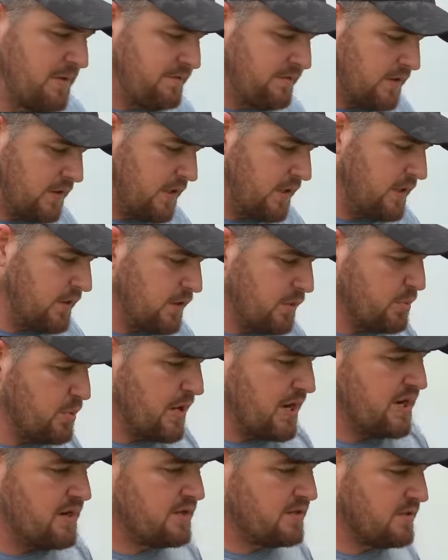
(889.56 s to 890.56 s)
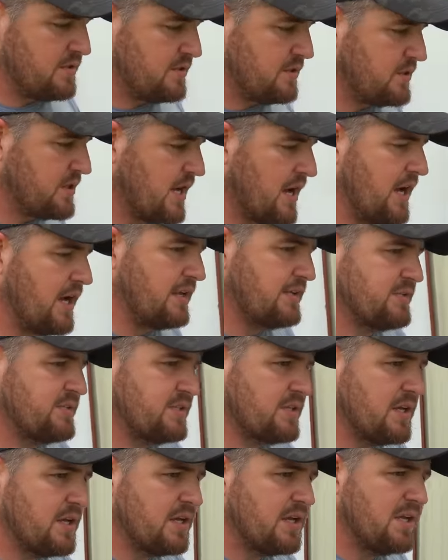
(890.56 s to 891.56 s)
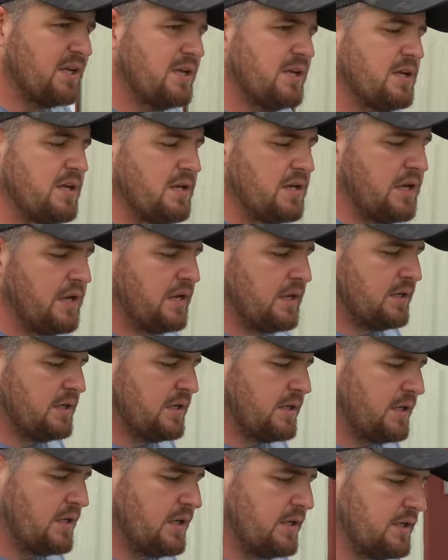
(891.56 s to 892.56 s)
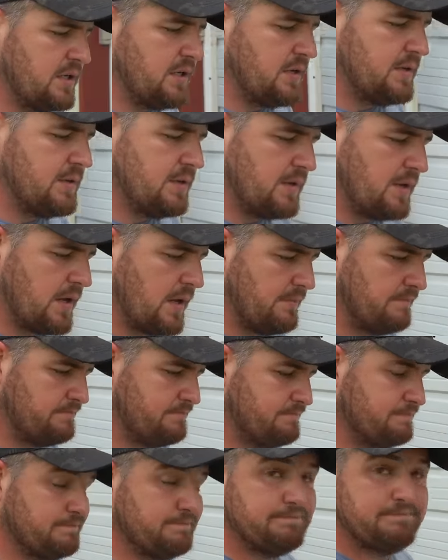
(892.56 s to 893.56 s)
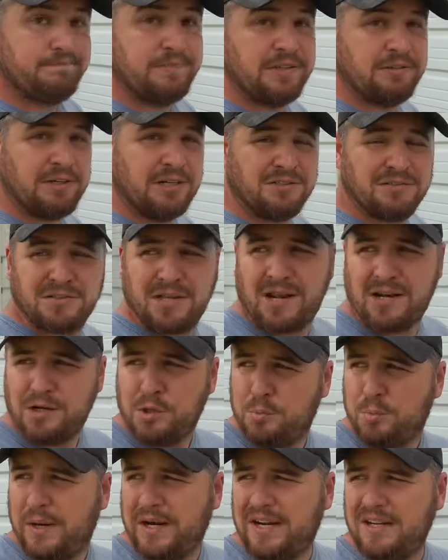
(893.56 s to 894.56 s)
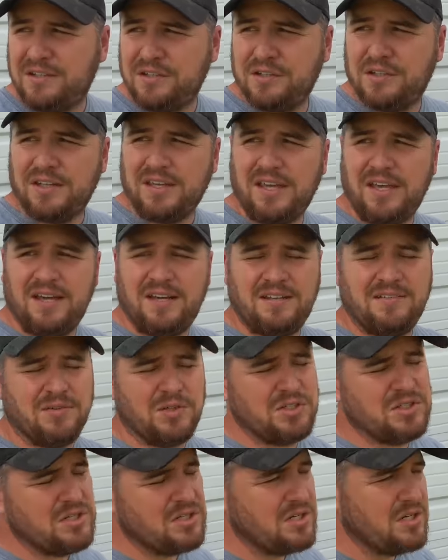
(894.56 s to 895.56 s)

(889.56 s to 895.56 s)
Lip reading: in your prayers and your thoughts. And me and Rachel's got to go break it to the kids, which